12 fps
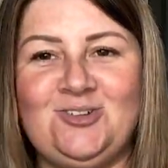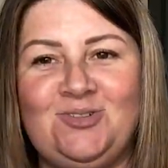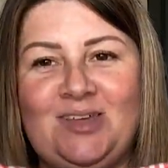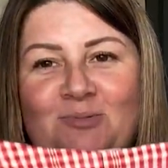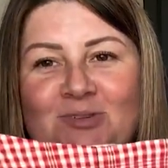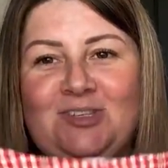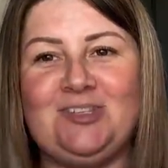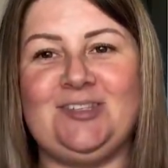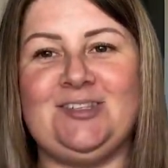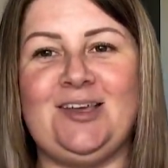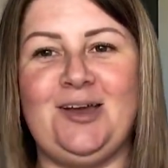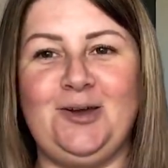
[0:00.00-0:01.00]
thought that was
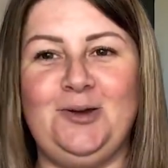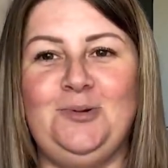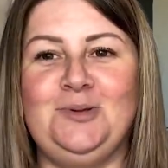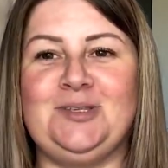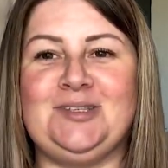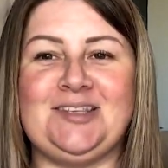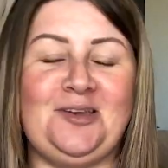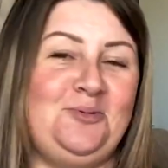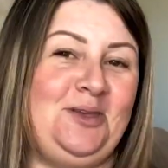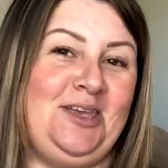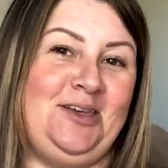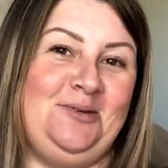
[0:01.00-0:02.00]
so
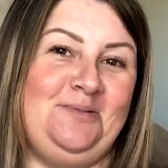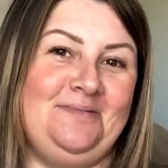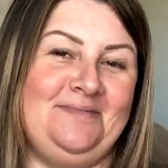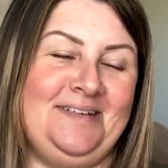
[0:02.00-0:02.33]
cute.